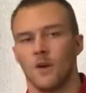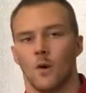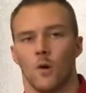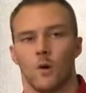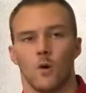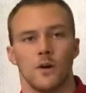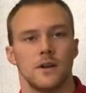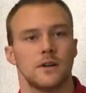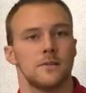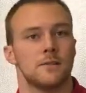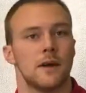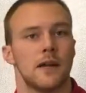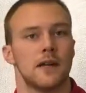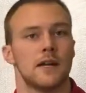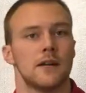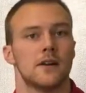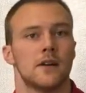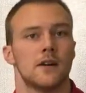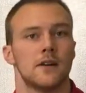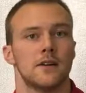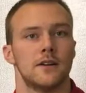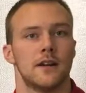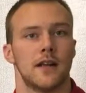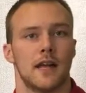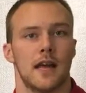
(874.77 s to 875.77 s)
Or depending
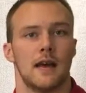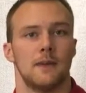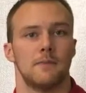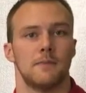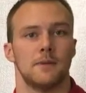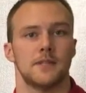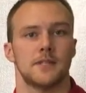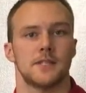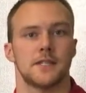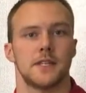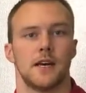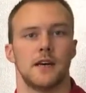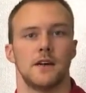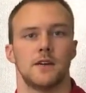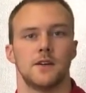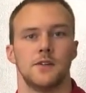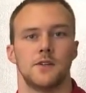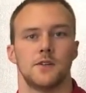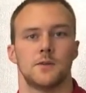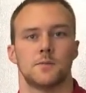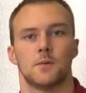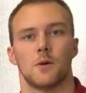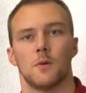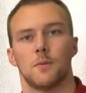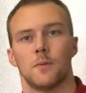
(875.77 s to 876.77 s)
on your camping style,
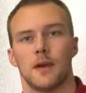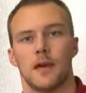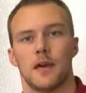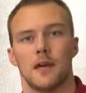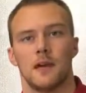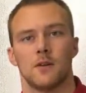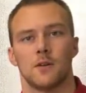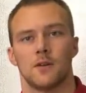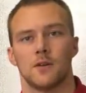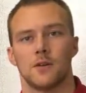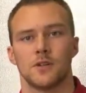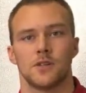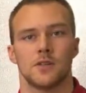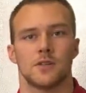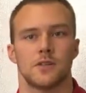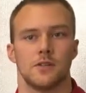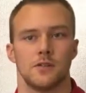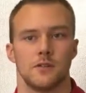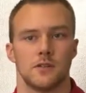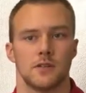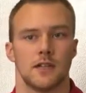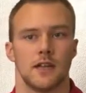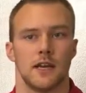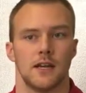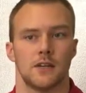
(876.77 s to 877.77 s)
use propane or just
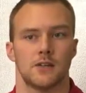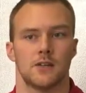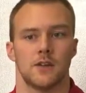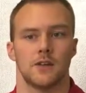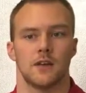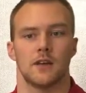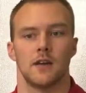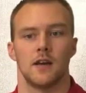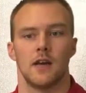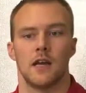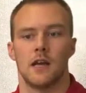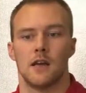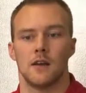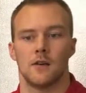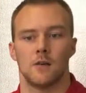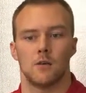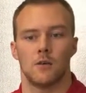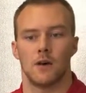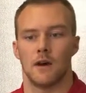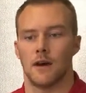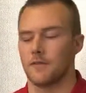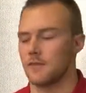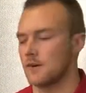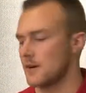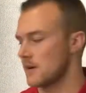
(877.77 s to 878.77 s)
use electric
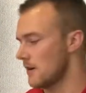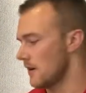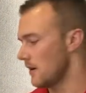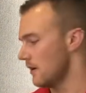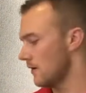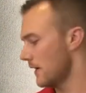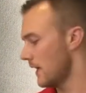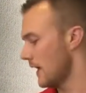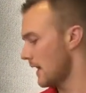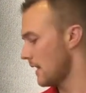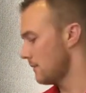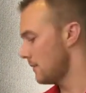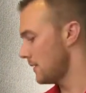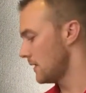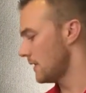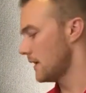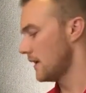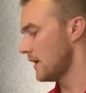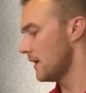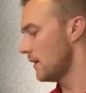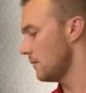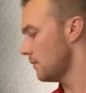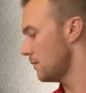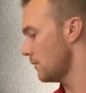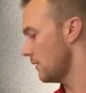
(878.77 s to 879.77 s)
wherever you're out camping to
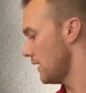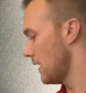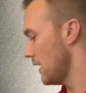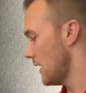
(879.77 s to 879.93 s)
help